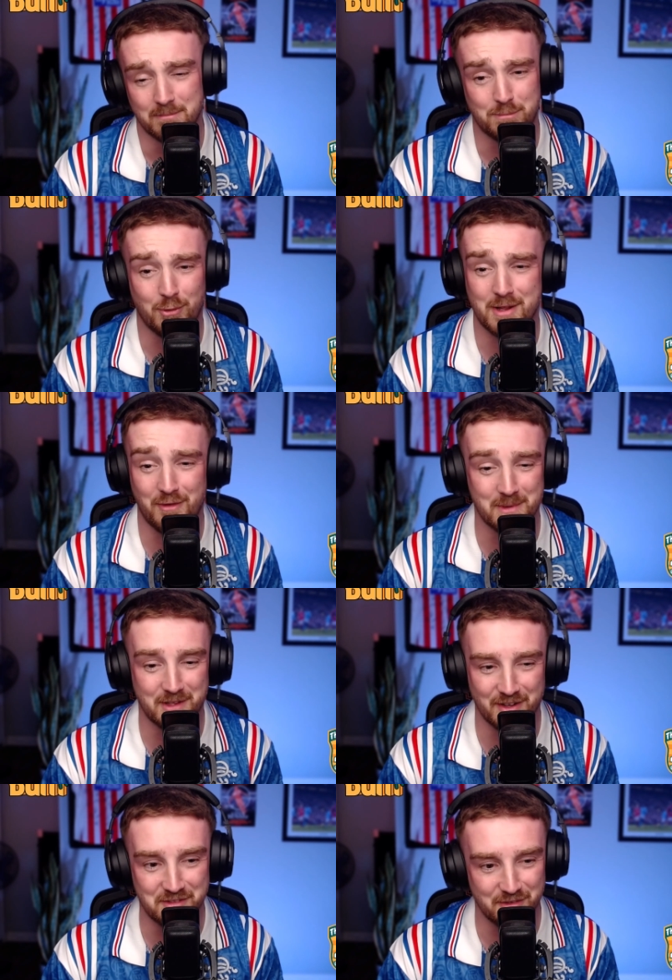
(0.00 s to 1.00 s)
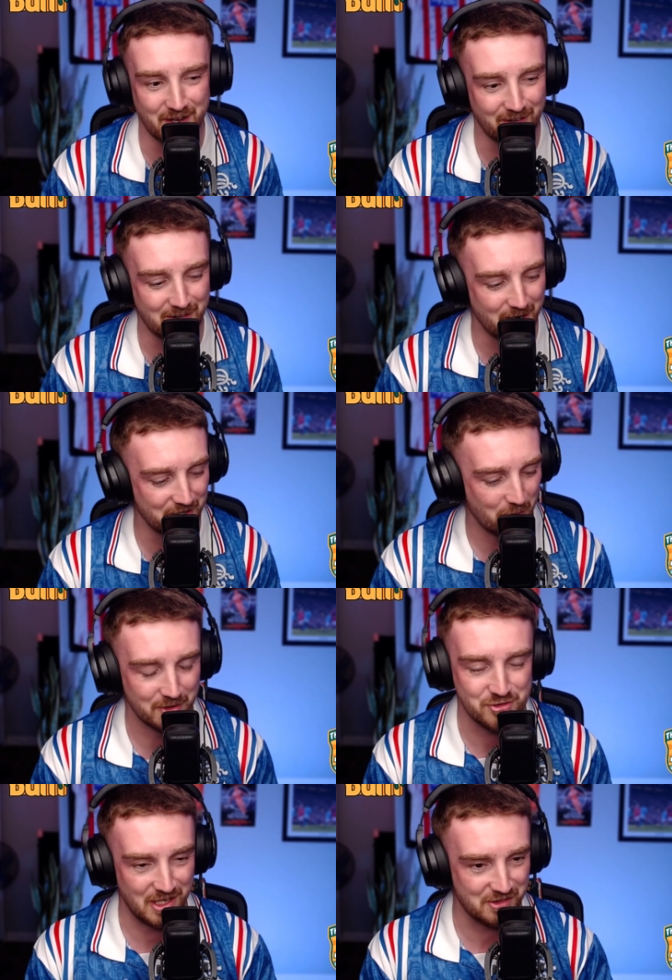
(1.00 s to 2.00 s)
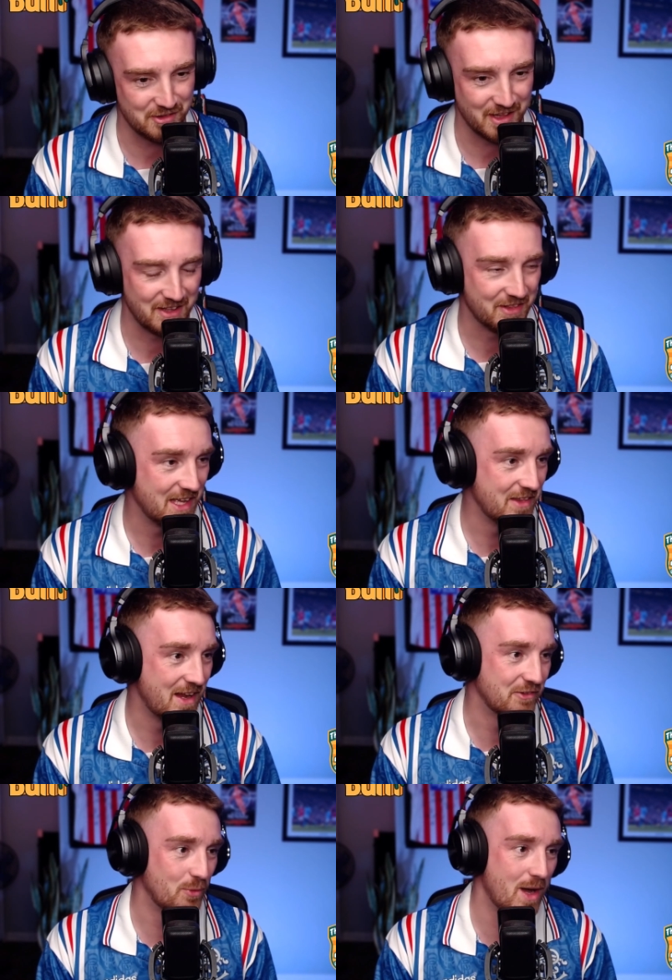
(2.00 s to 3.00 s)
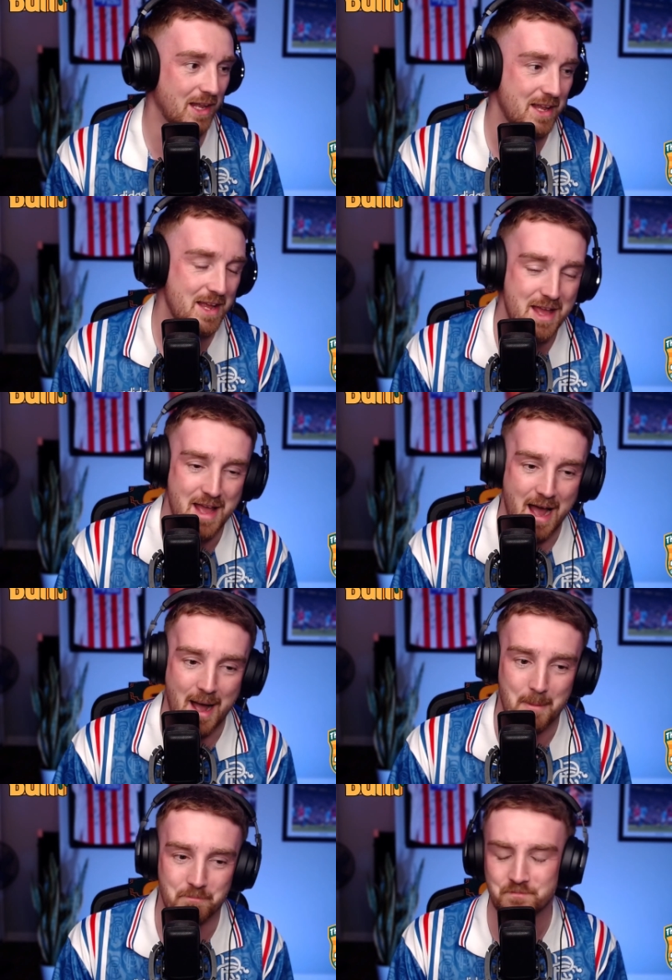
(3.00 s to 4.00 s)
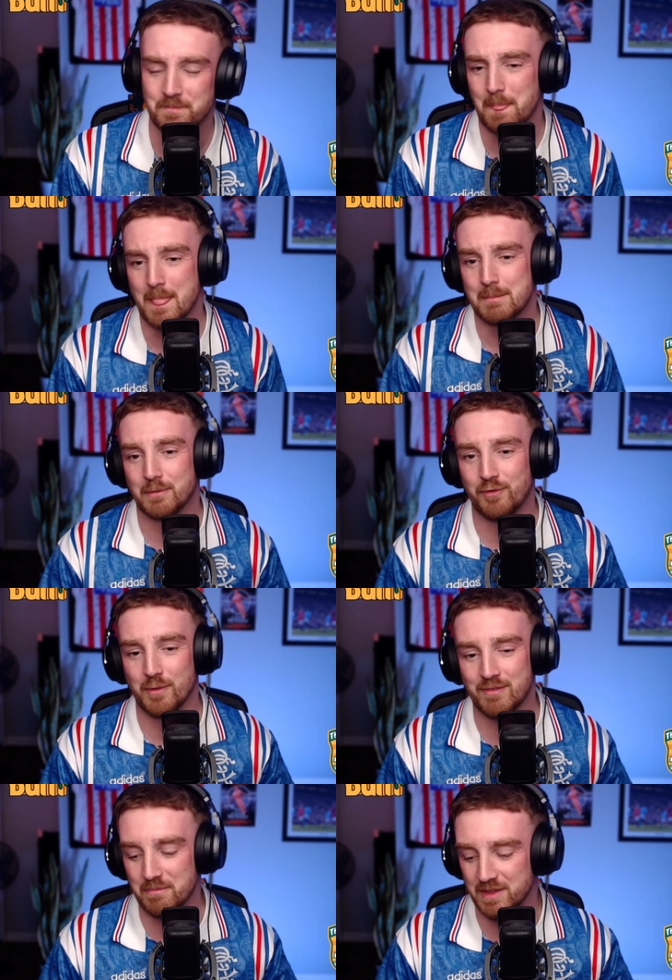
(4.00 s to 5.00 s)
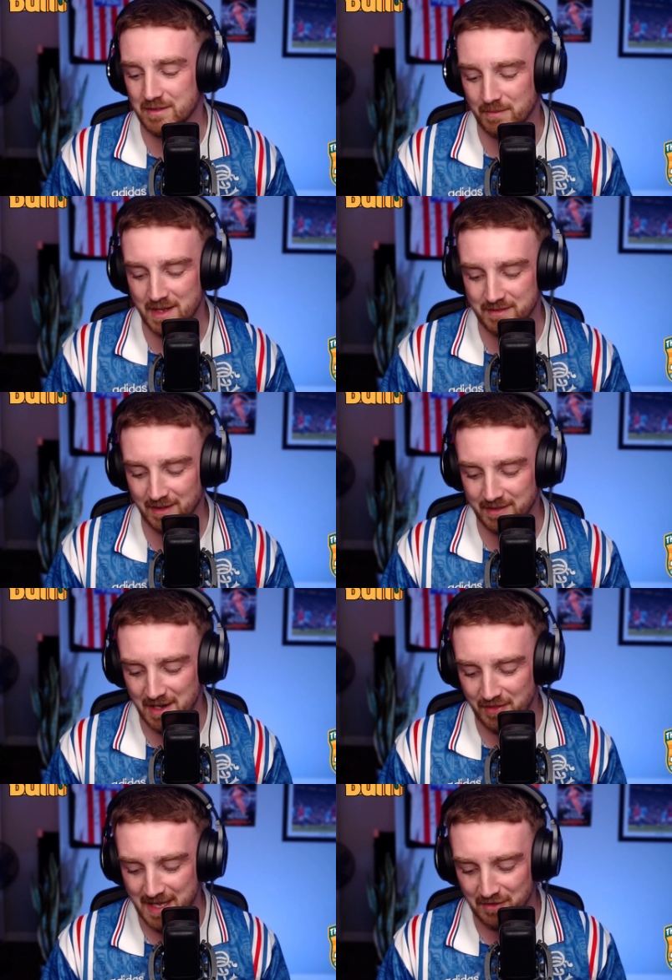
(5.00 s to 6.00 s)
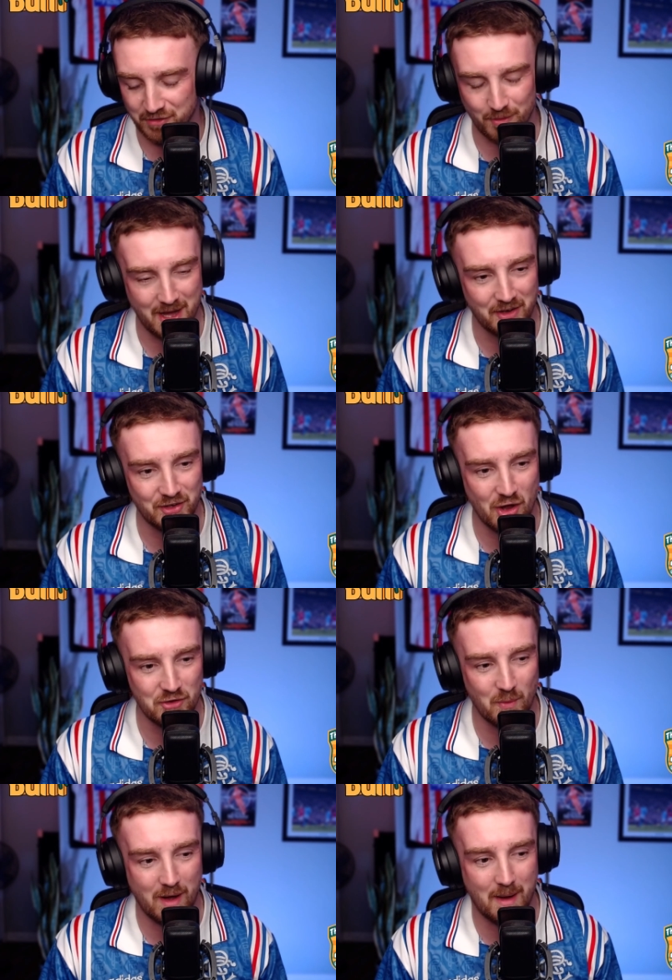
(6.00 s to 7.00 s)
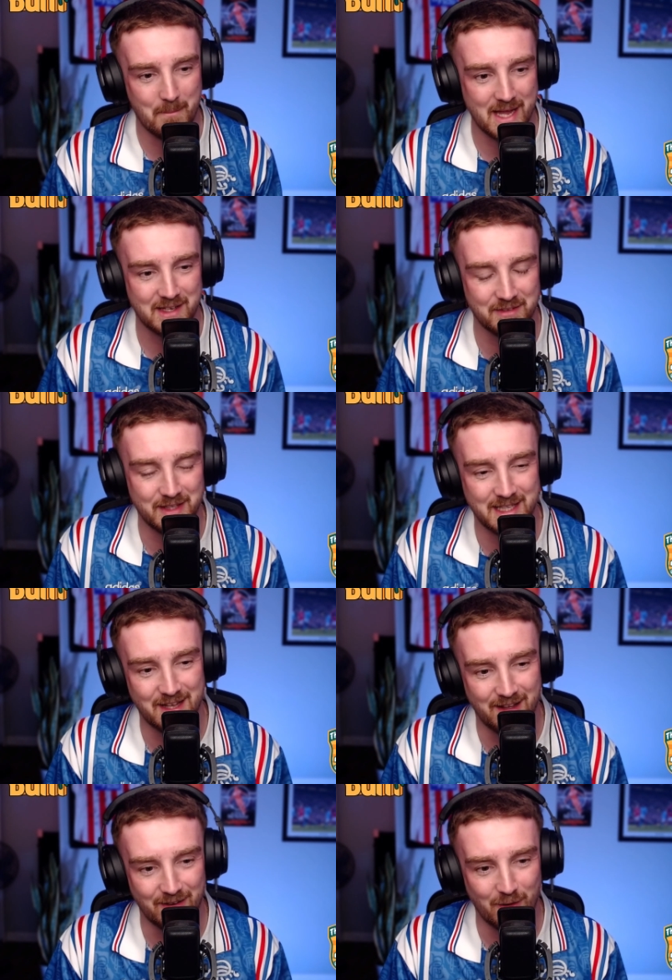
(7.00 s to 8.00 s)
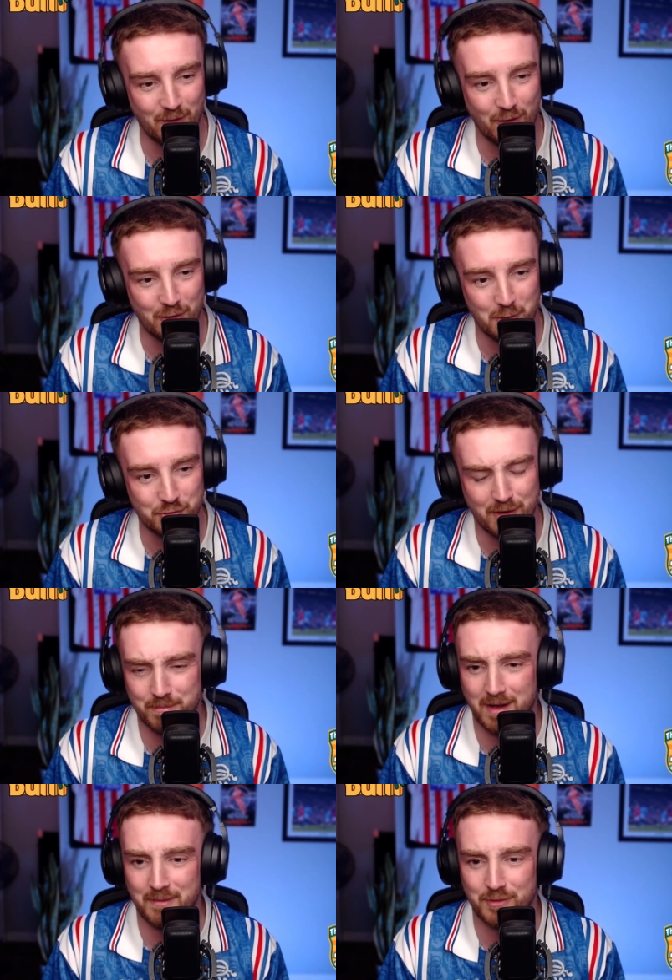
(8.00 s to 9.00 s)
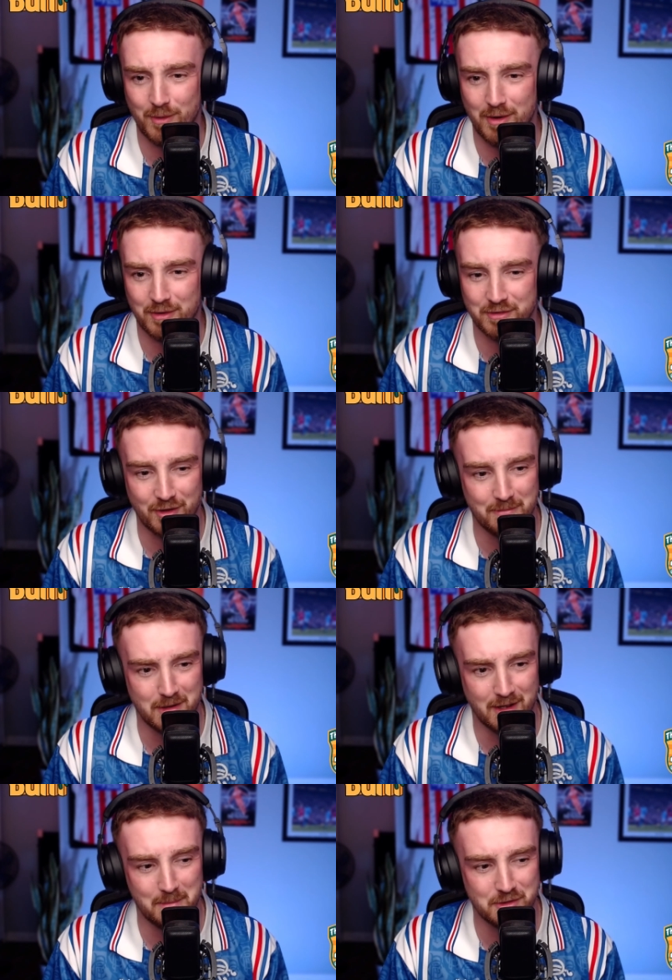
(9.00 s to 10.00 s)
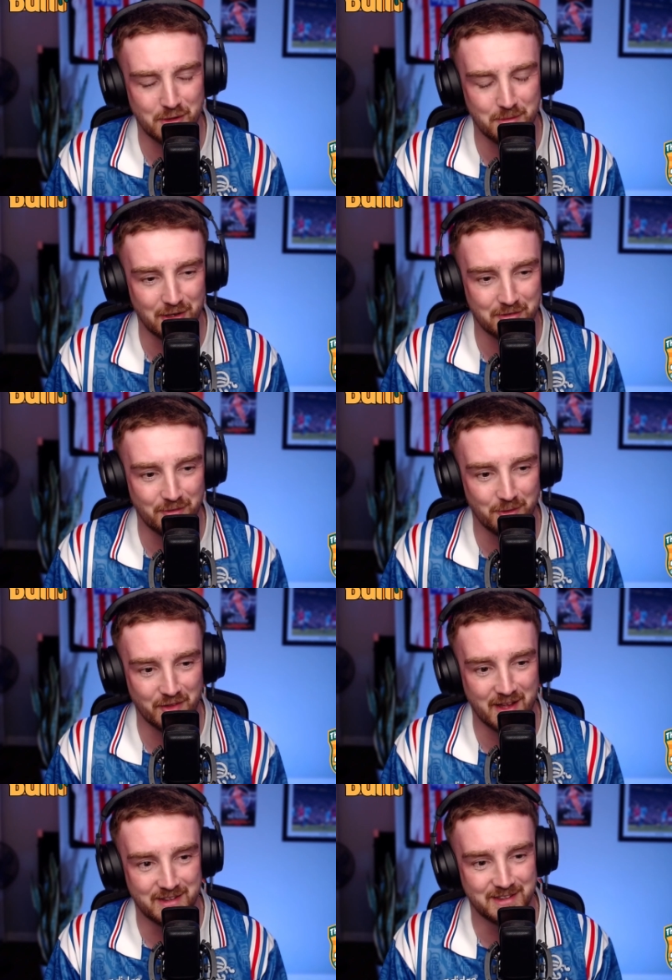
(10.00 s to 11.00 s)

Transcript: from a defensive area, but I don't want to jinx us saying that there as well. Um, before we wrap things up there, Dylan, anything else to add? I know you are making the uh, long old trip up to Oakland, so I'm, uh, I'm assuming you're looking forward to that.